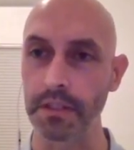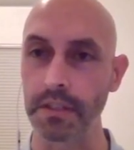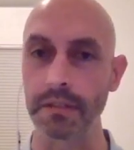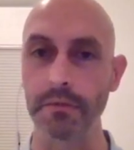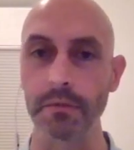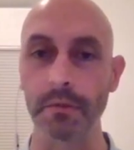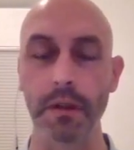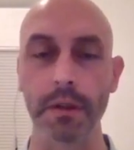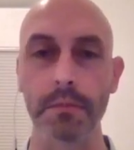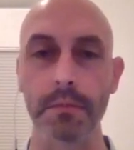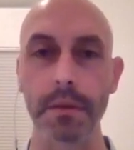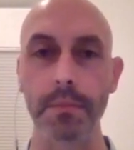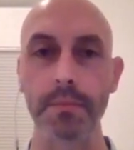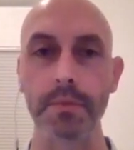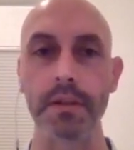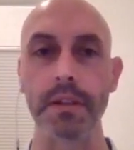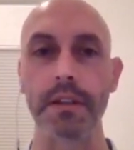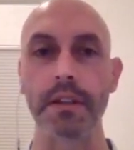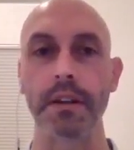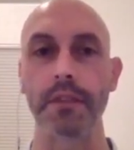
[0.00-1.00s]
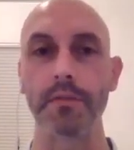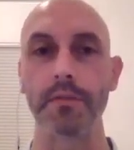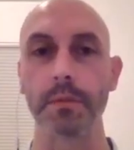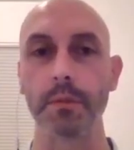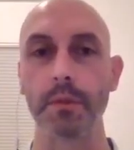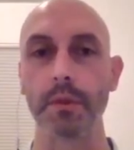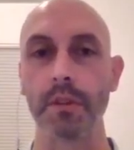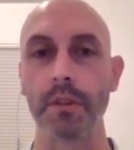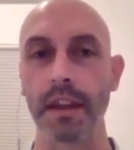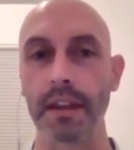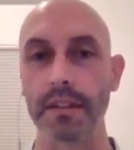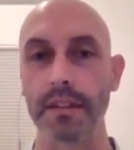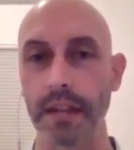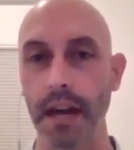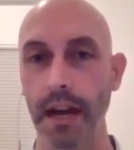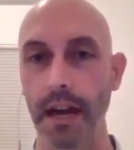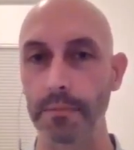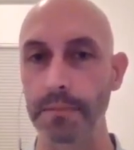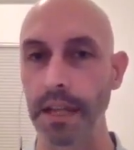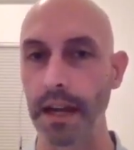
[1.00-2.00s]
and where people get comfortable with that
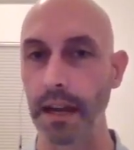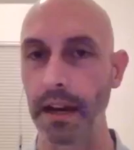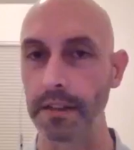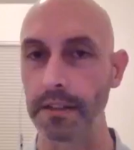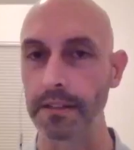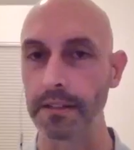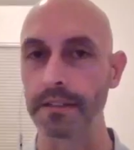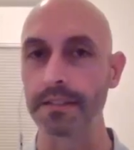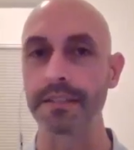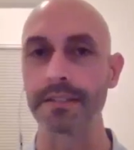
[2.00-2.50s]
top-down,